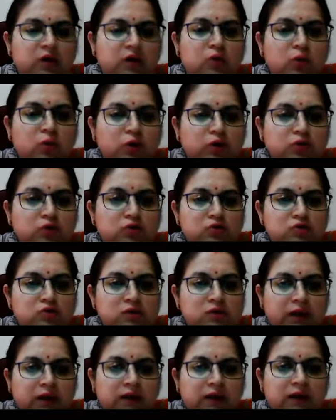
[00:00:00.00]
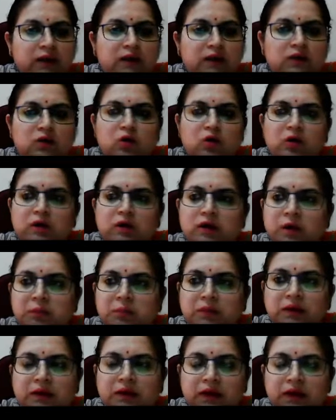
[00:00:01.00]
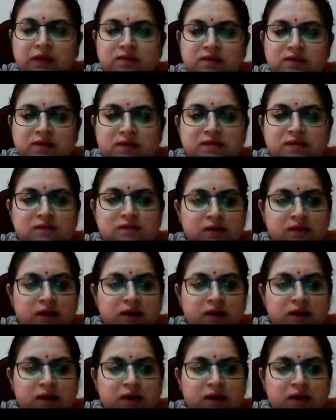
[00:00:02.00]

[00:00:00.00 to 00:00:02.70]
going to study in your coming classes,